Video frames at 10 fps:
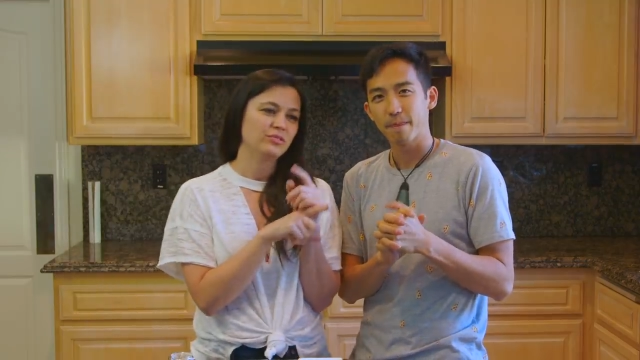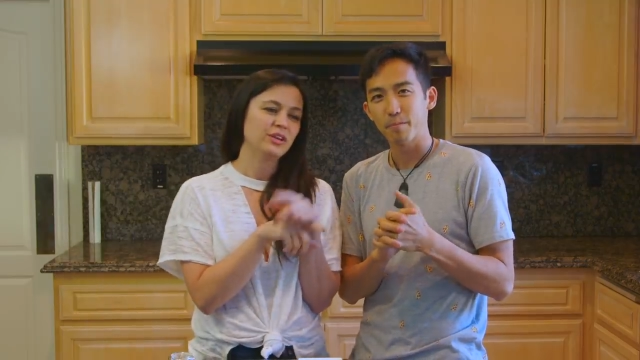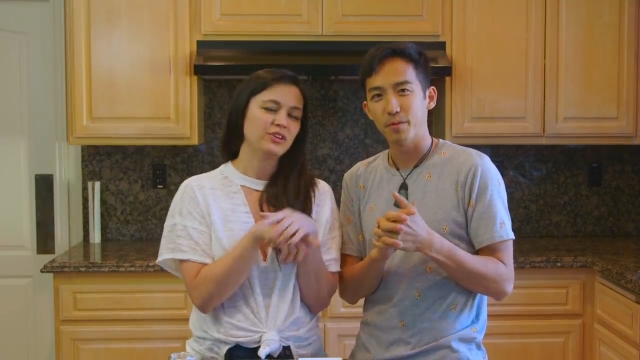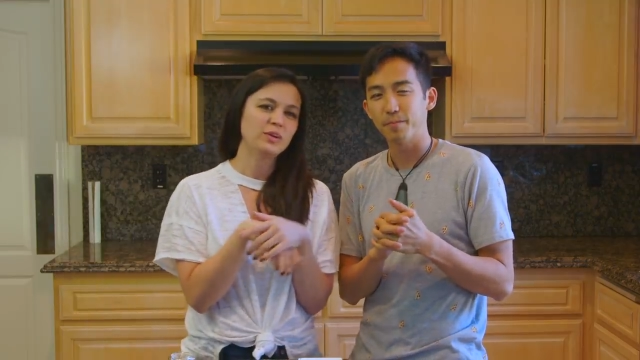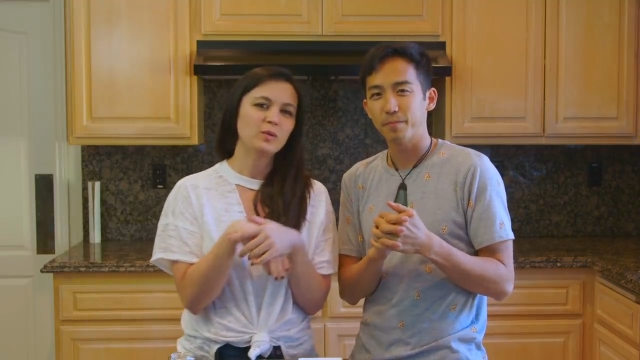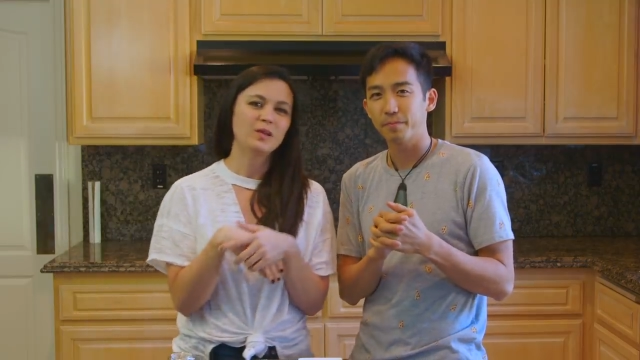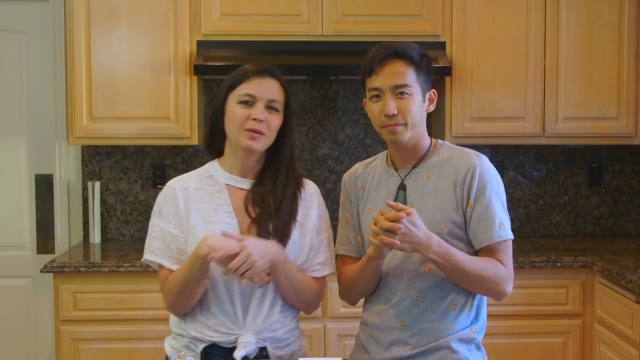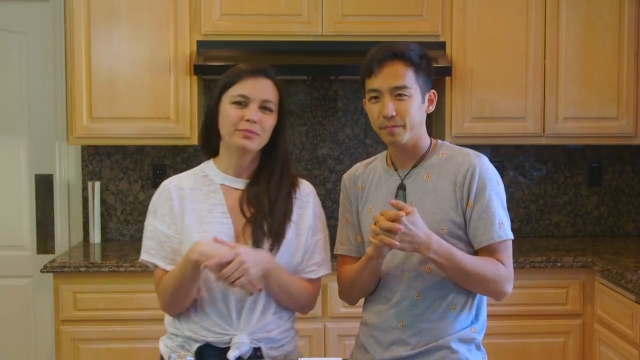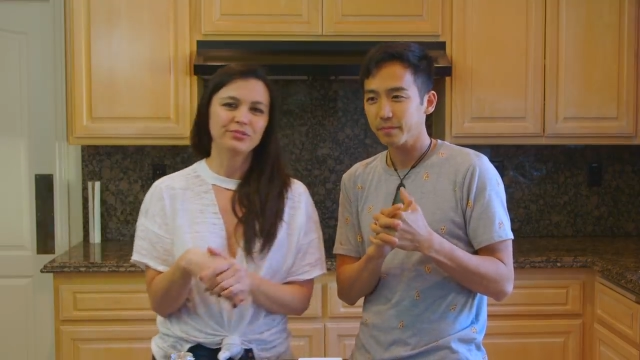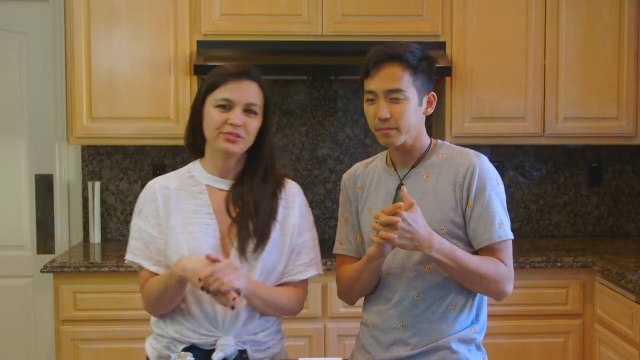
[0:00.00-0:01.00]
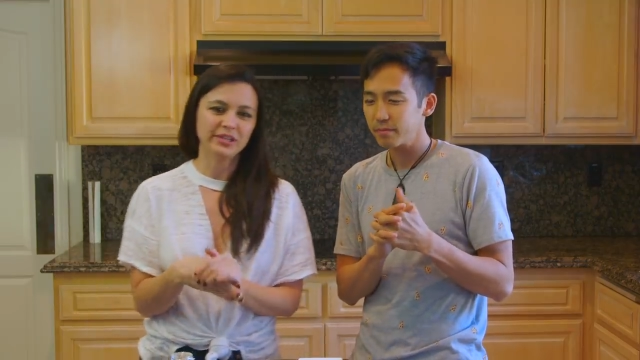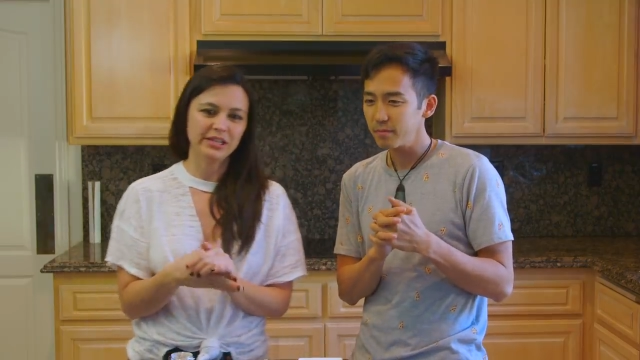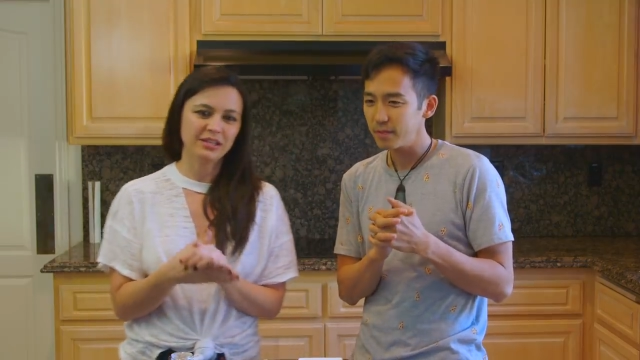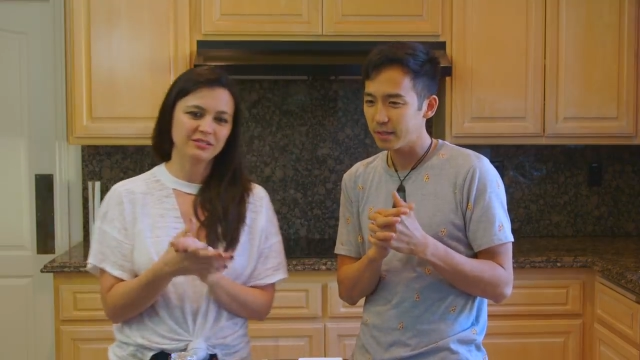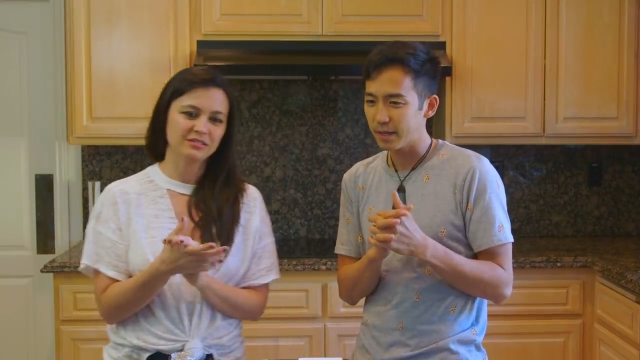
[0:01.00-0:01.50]
Speaker 1: They're equal
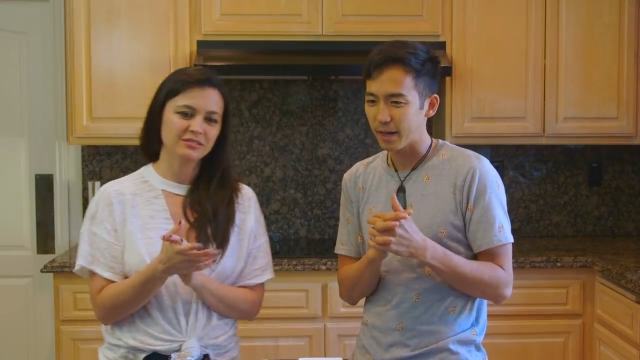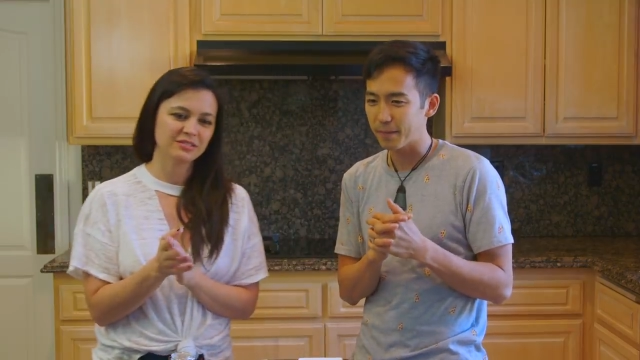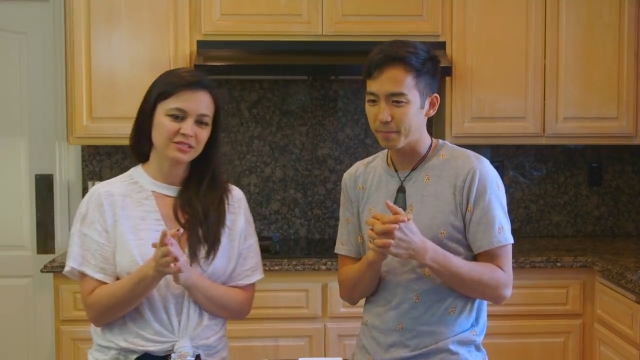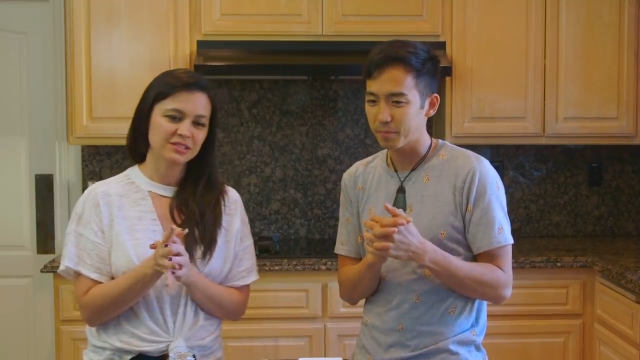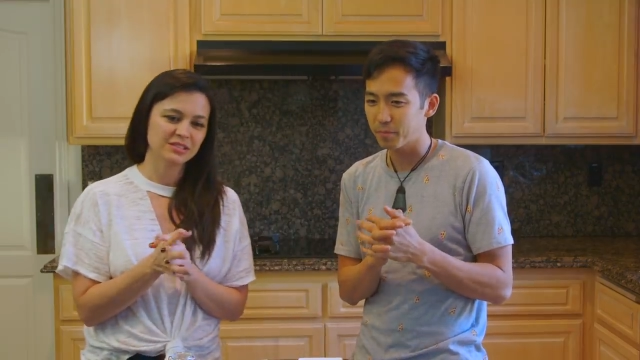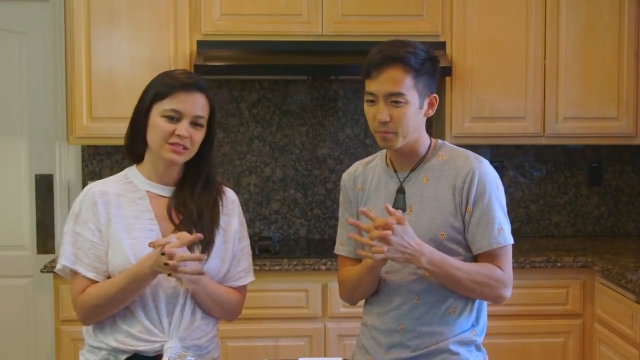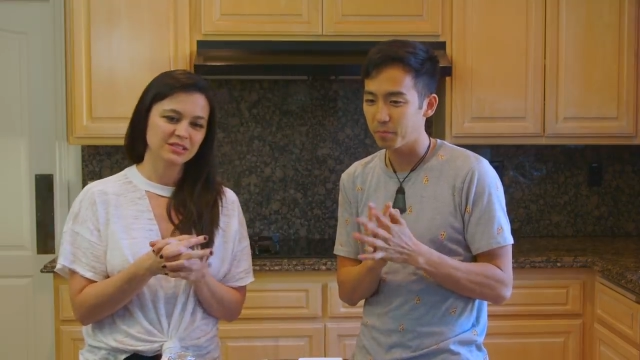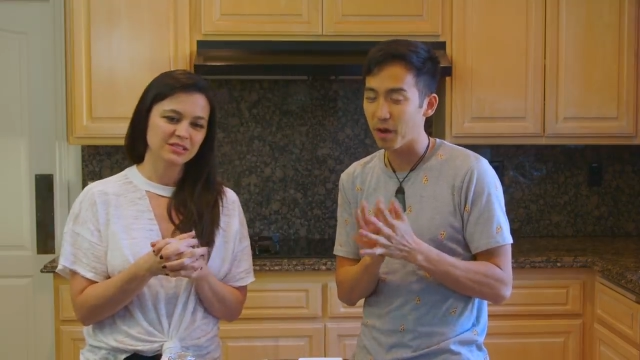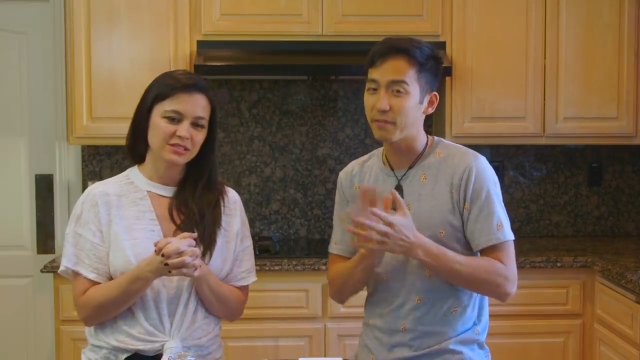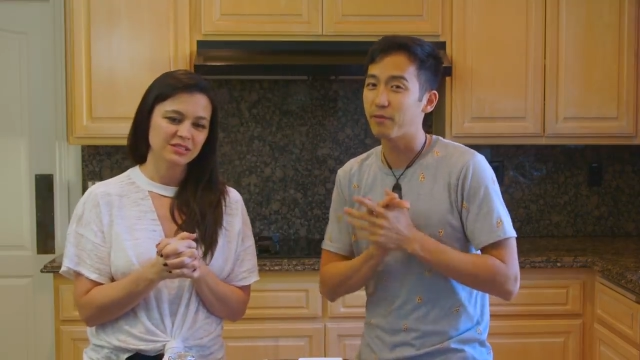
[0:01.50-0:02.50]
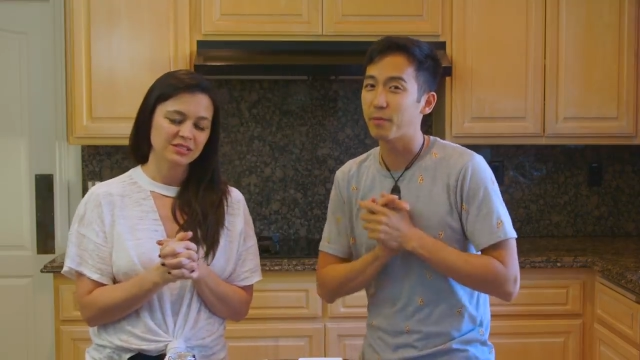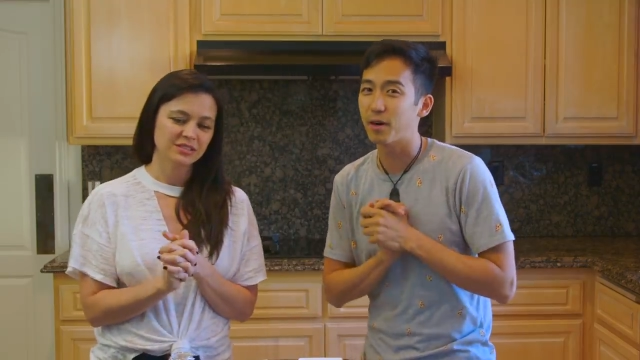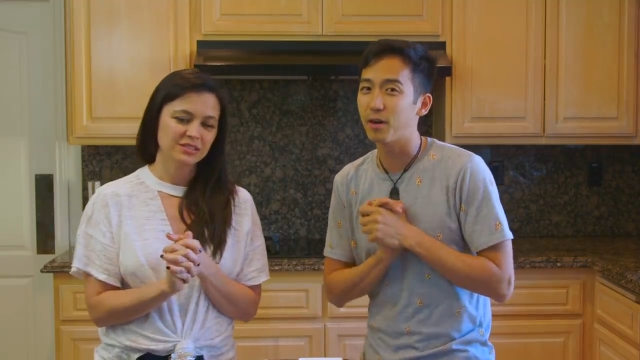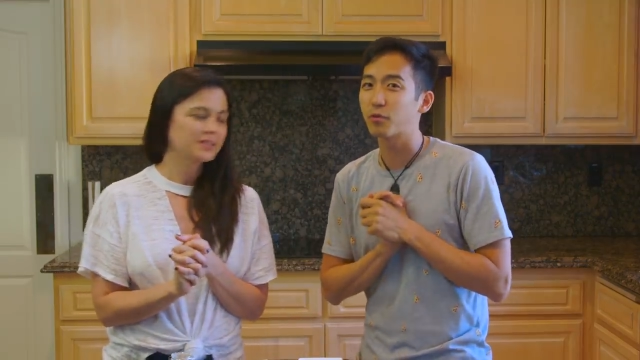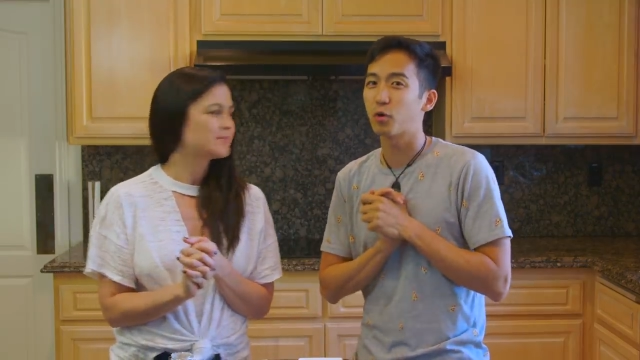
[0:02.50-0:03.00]
opportunity.
Speaker 2: Yeah. My favorite bear, of